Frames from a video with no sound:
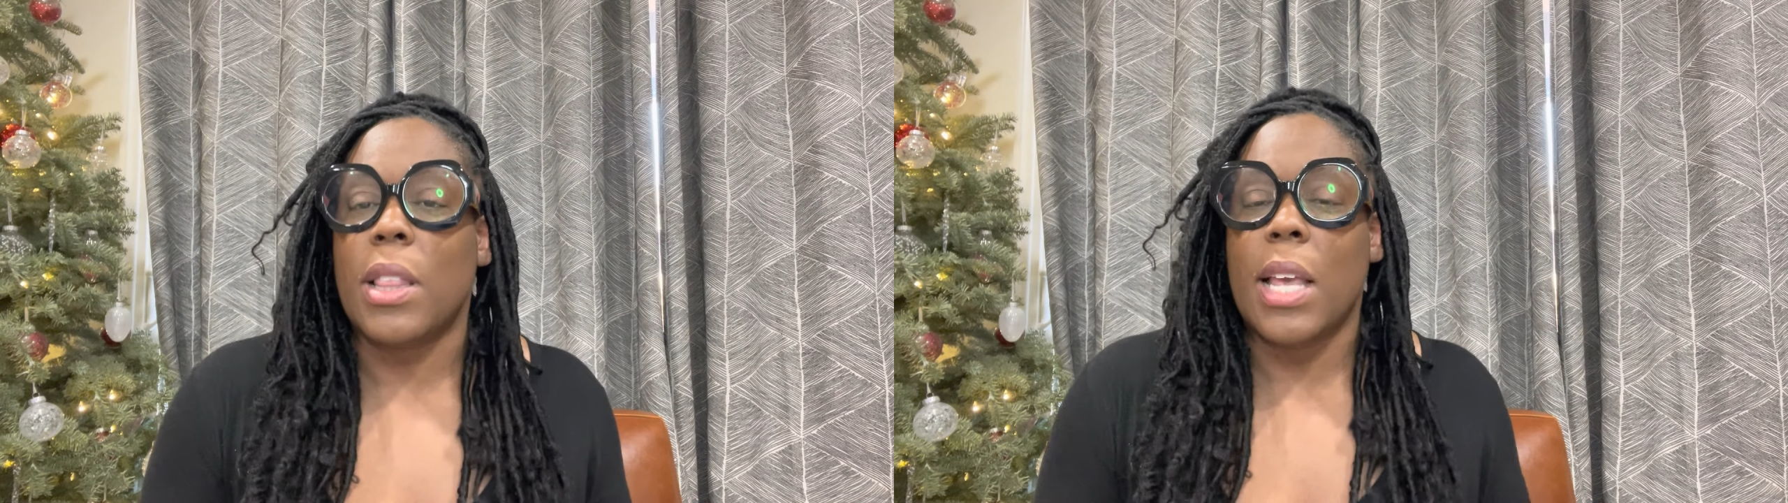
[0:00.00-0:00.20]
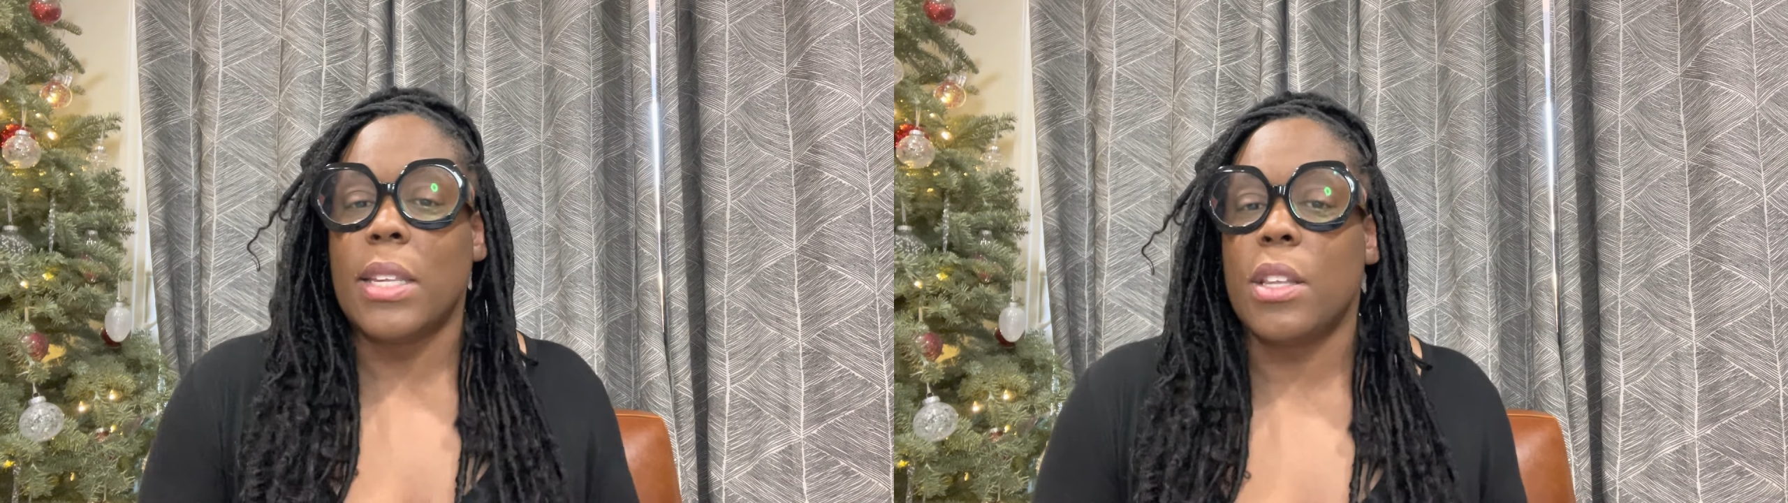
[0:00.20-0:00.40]

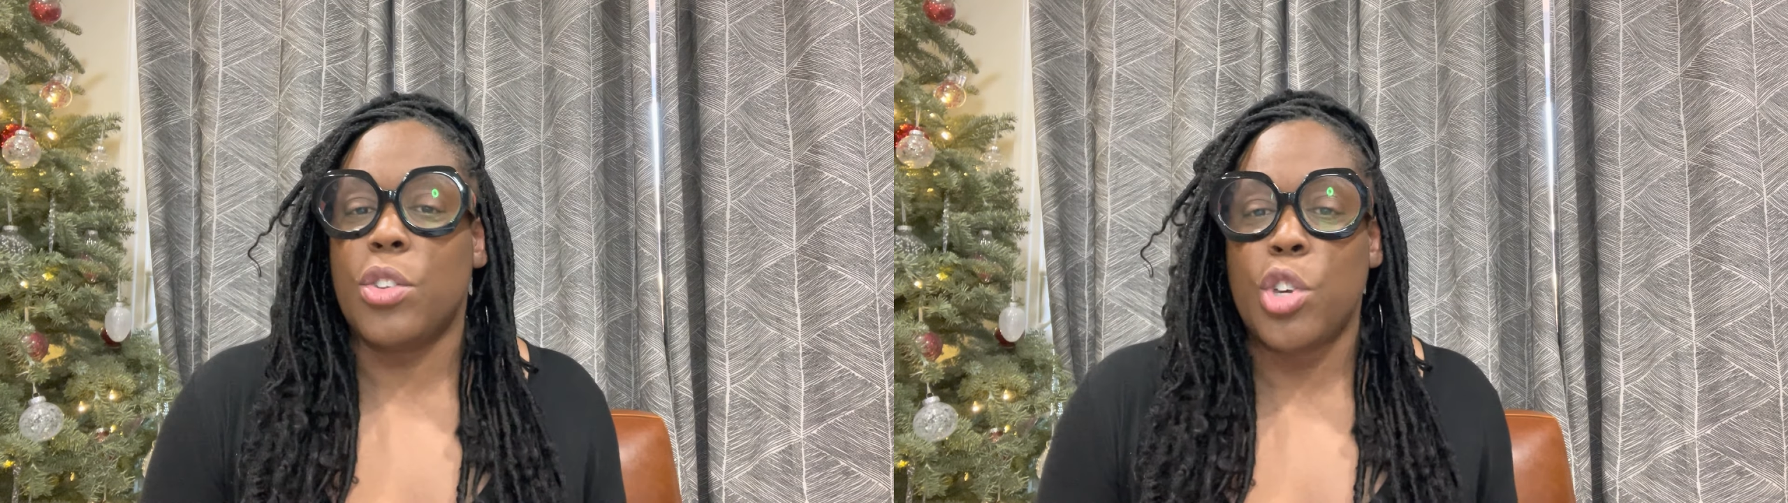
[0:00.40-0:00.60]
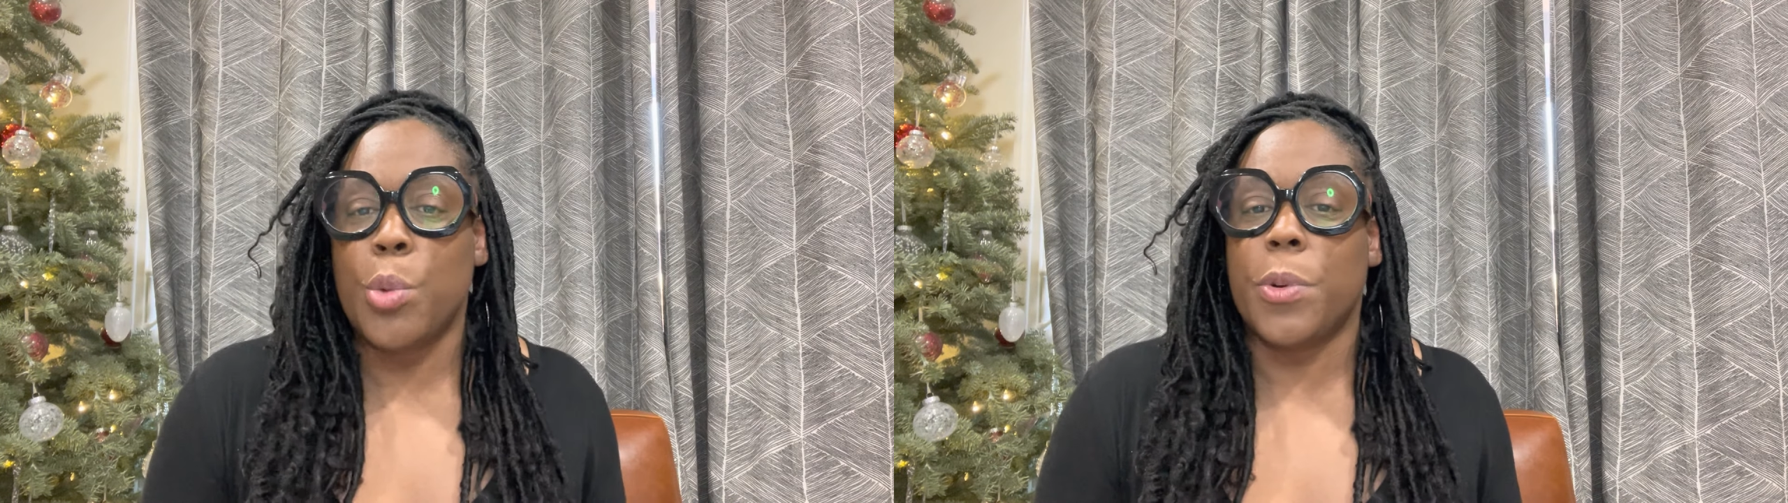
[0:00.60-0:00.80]
less than
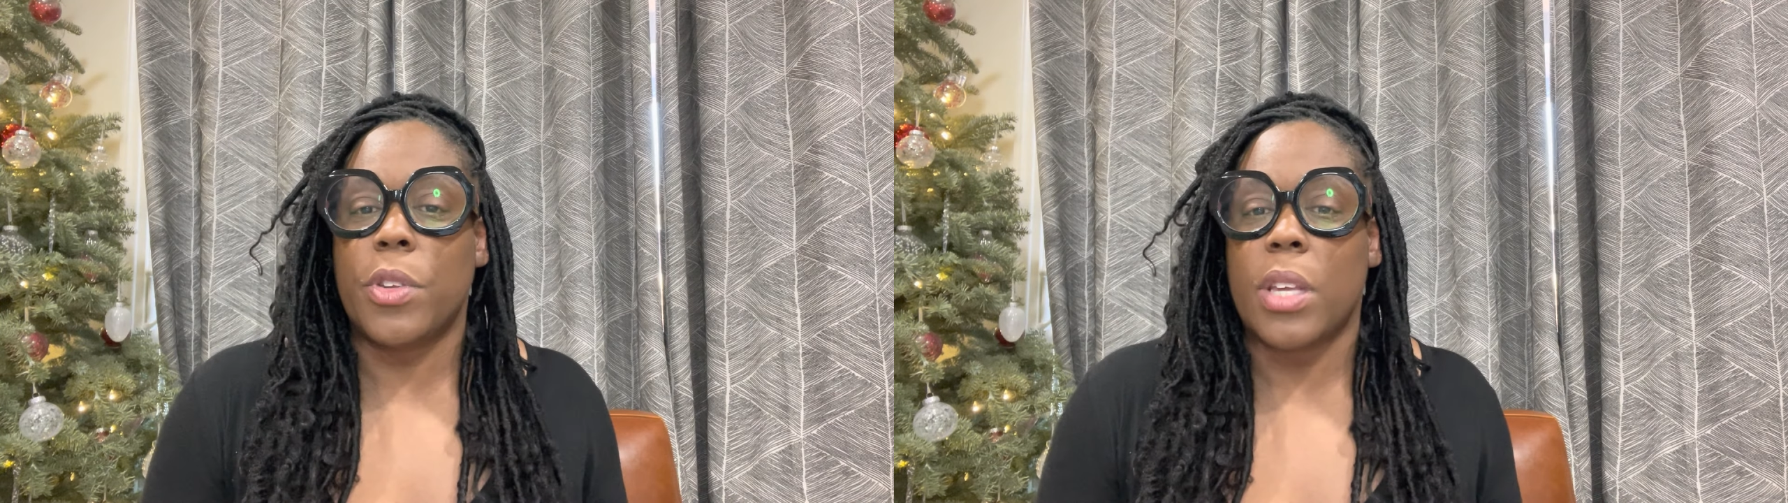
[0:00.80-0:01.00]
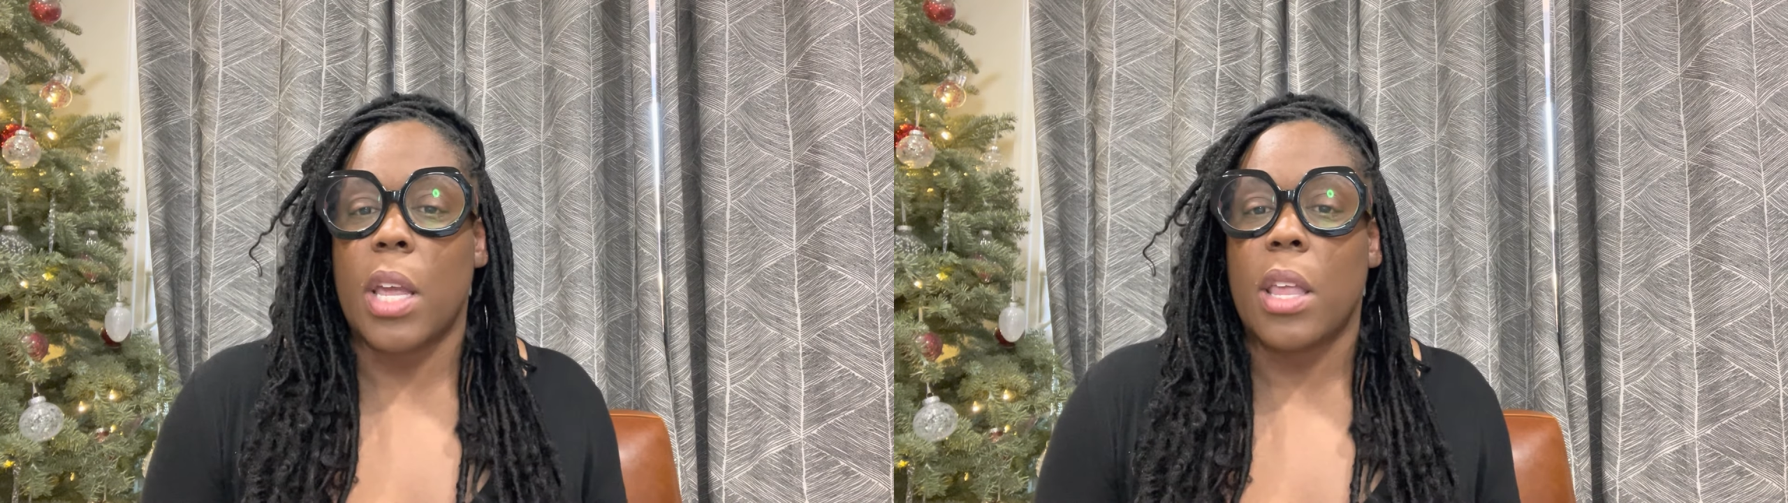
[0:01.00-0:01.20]

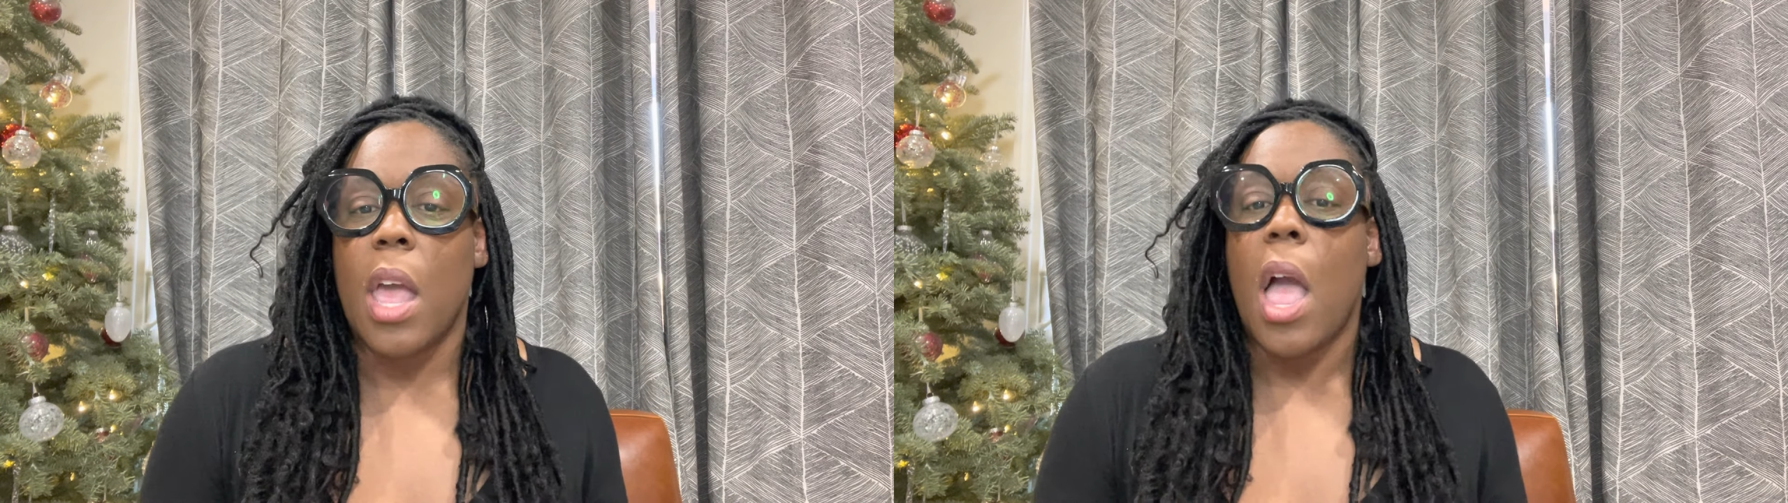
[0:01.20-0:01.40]
2%